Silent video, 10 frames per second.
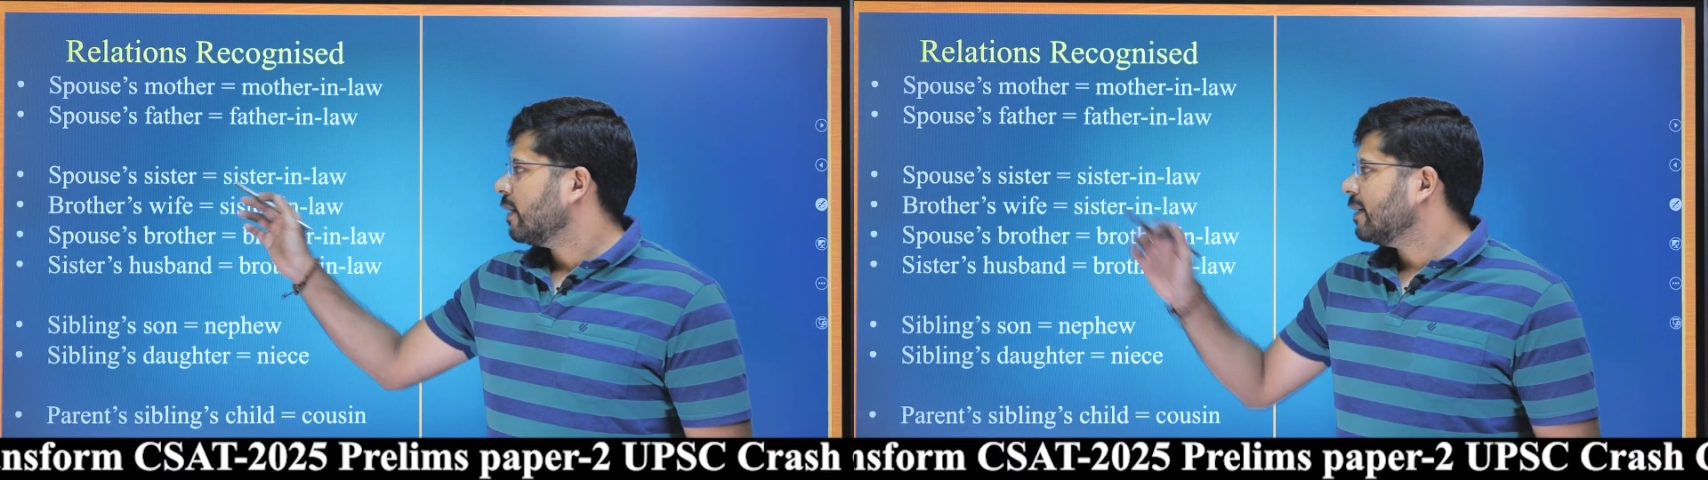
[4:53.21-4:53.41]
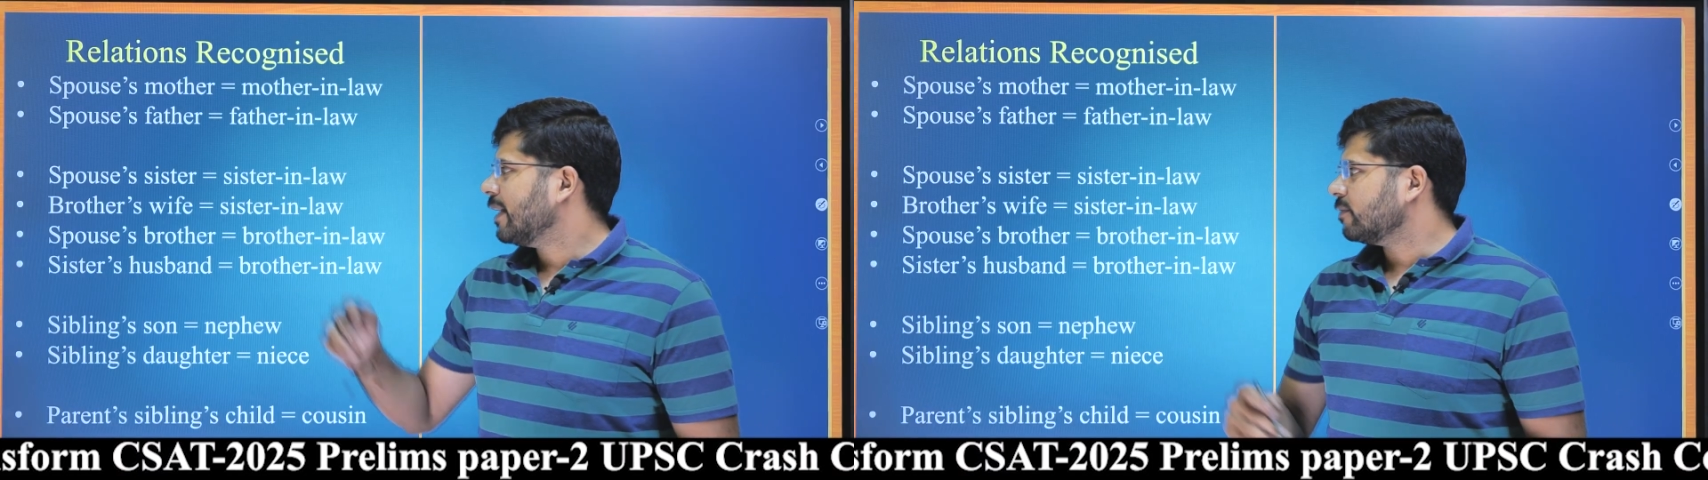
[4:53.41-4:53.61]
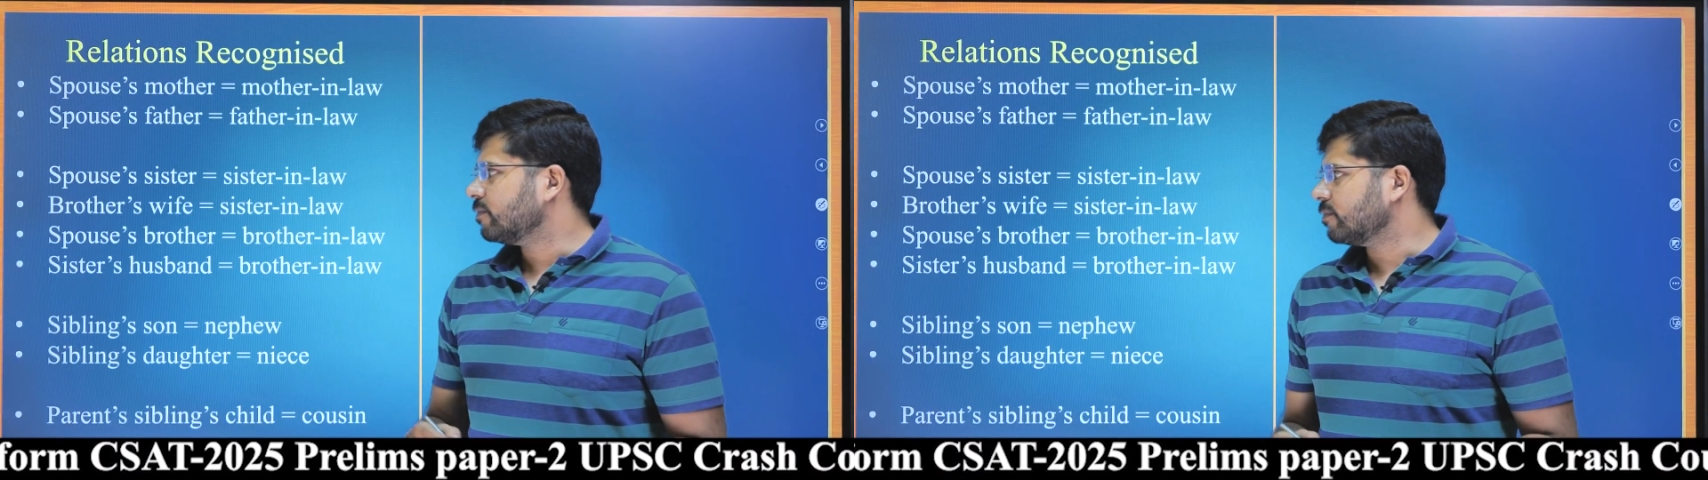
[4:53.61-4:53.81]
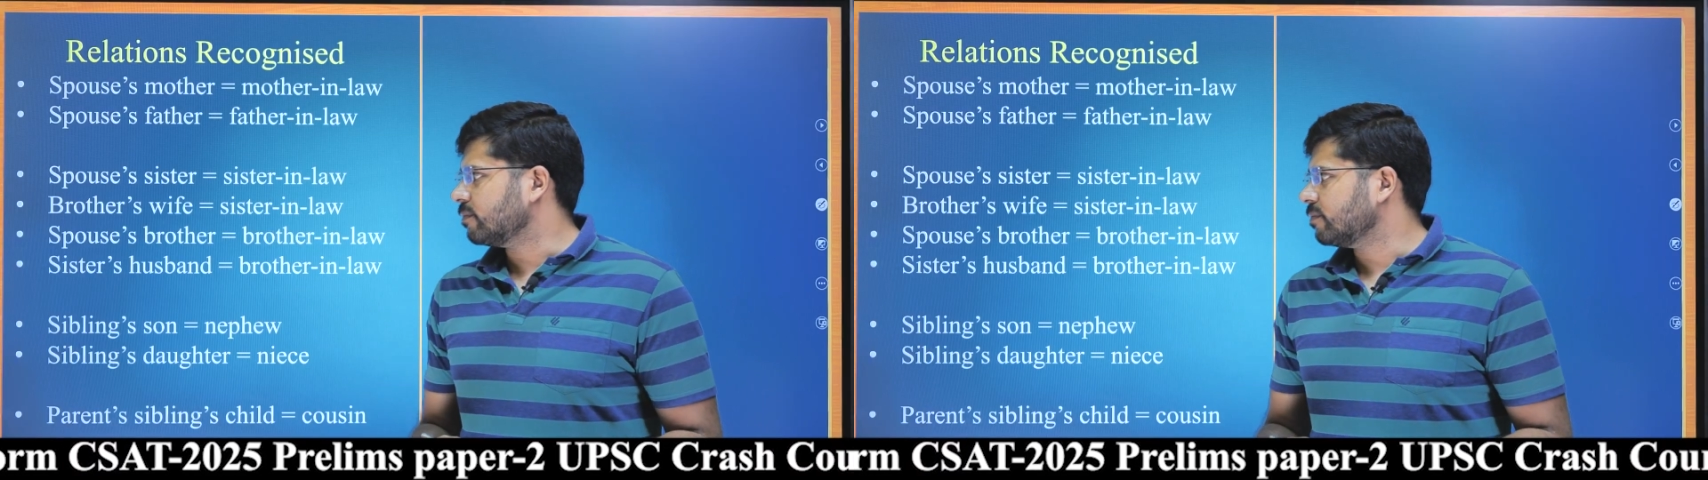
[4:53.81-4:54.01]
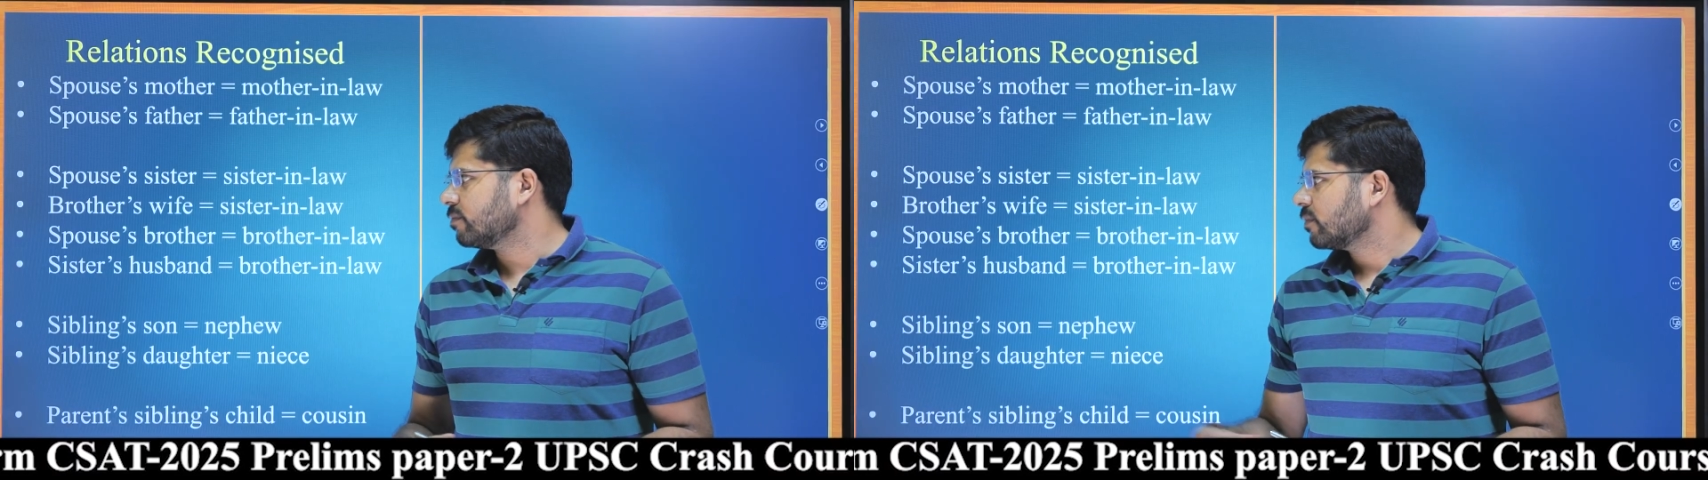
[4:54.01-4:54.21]
Then
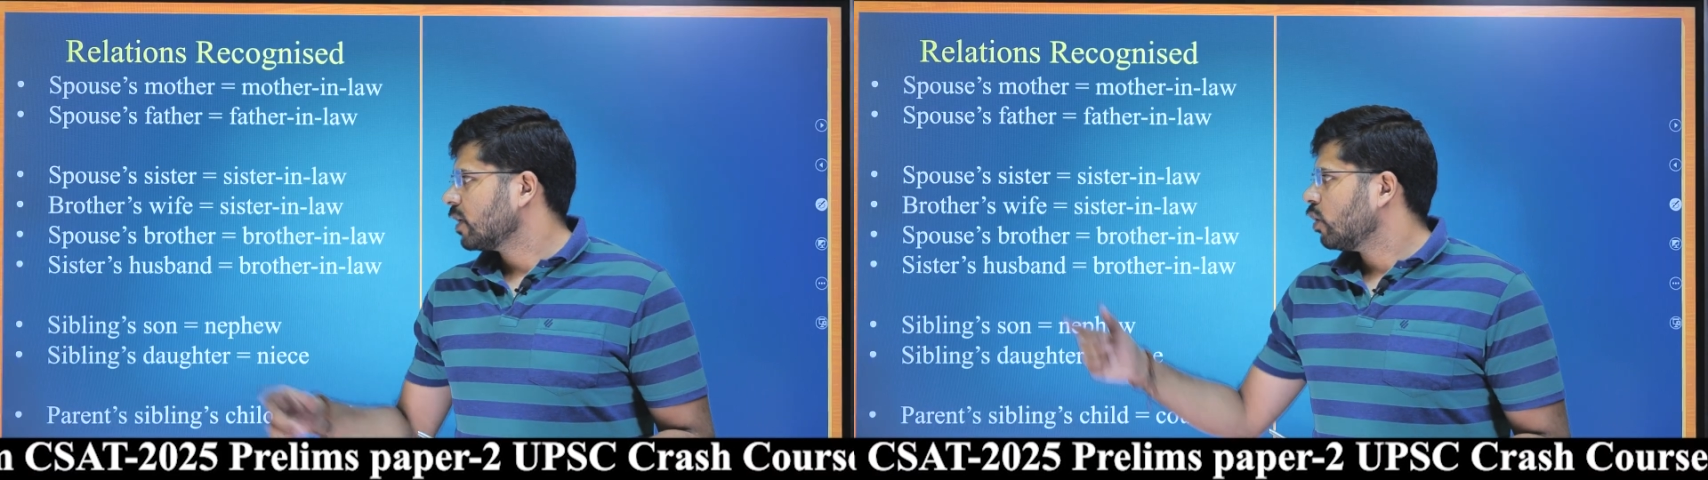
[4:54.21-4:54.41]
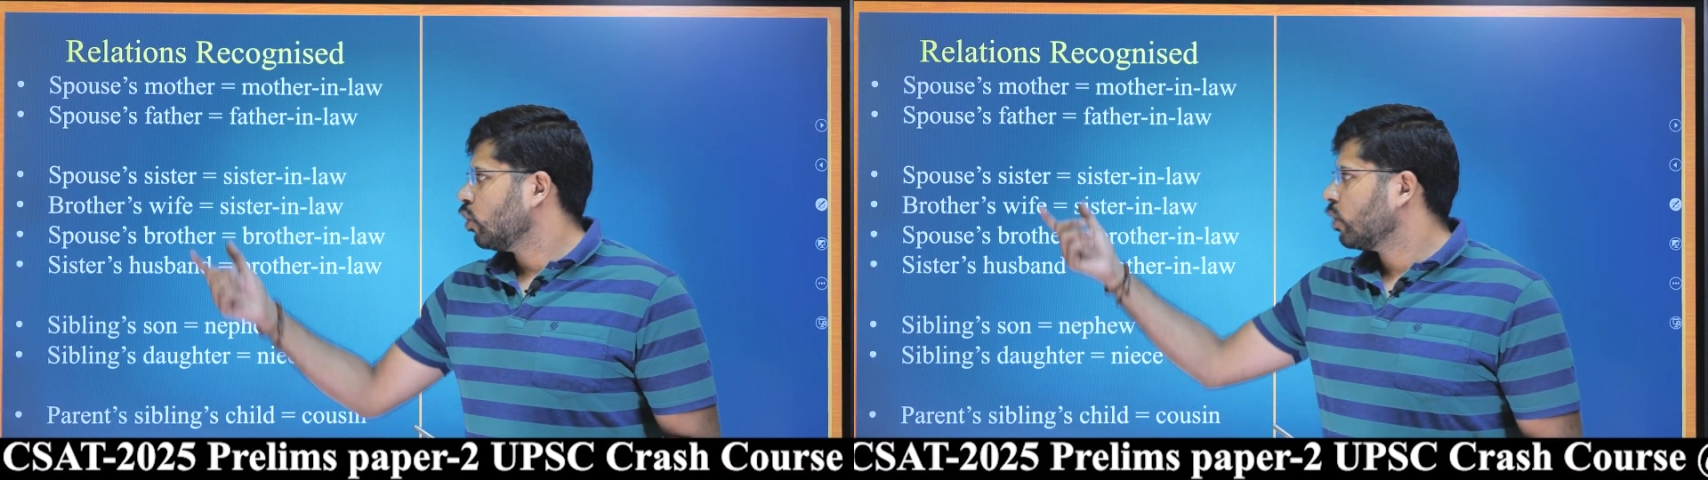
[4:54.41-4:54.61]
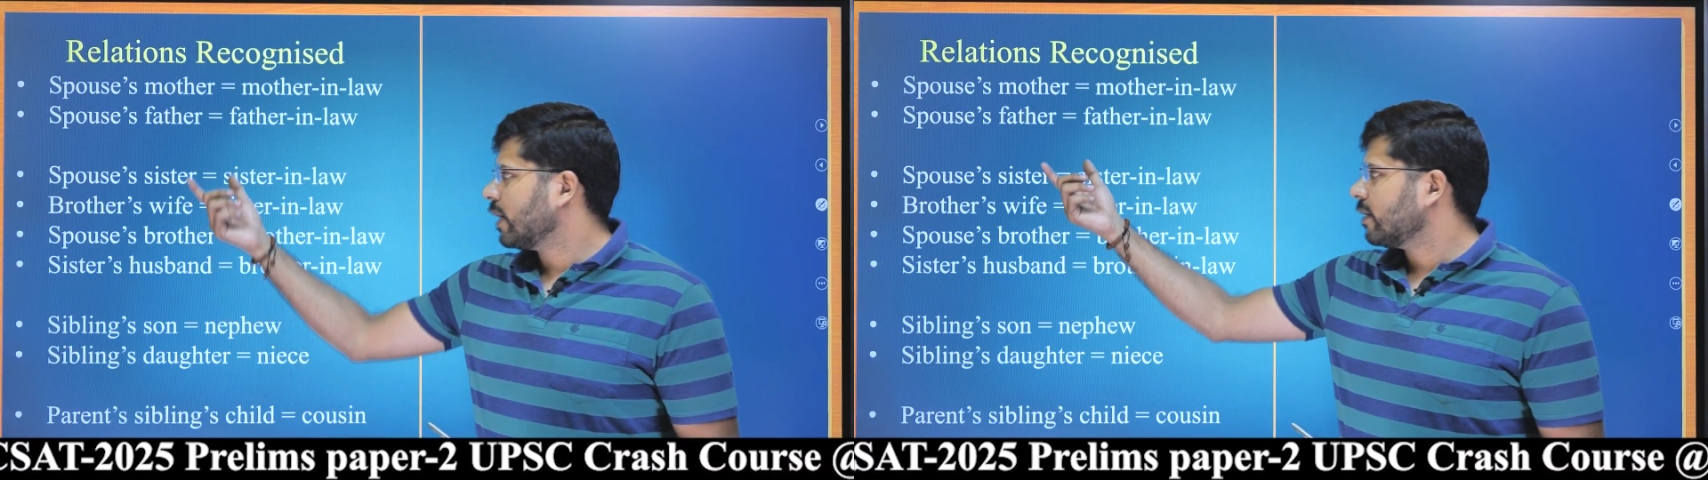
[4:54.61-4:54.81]
look